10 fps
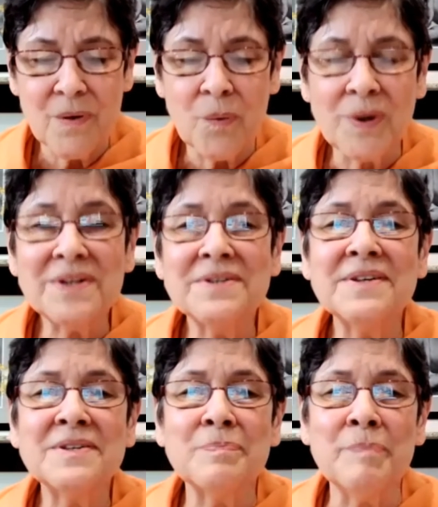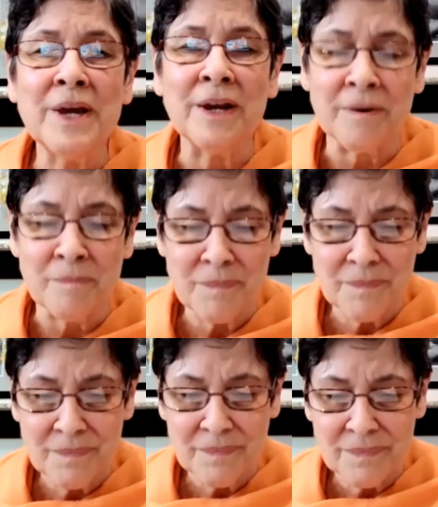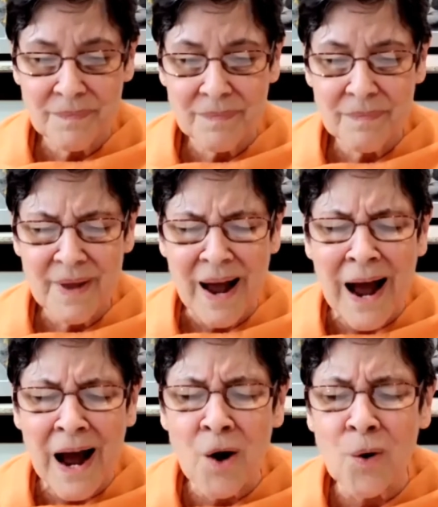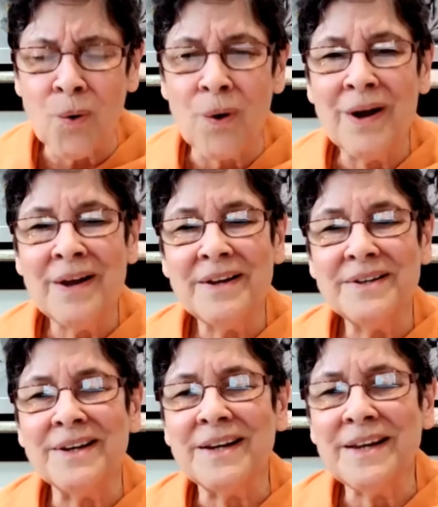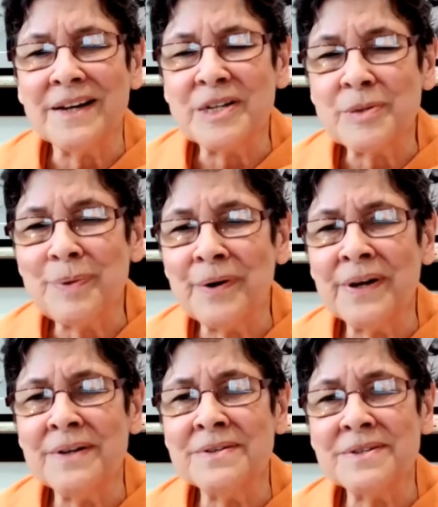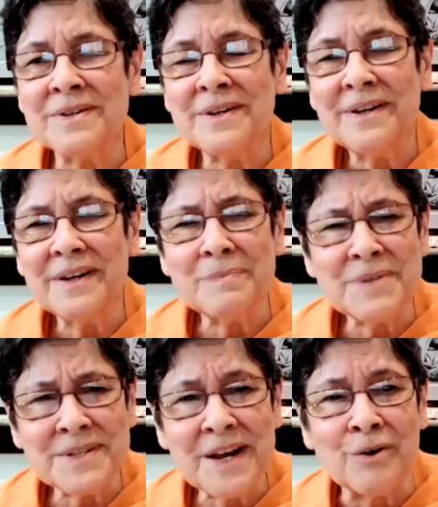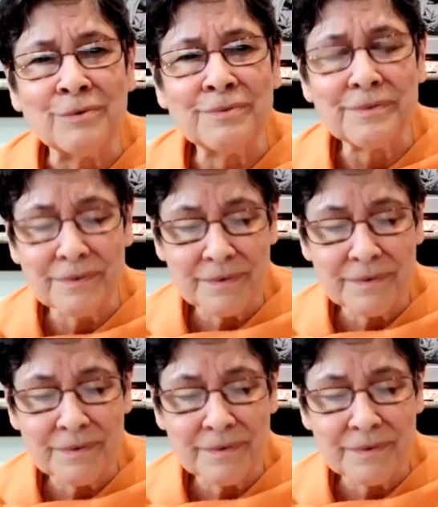What does this mean? How did he experience himself?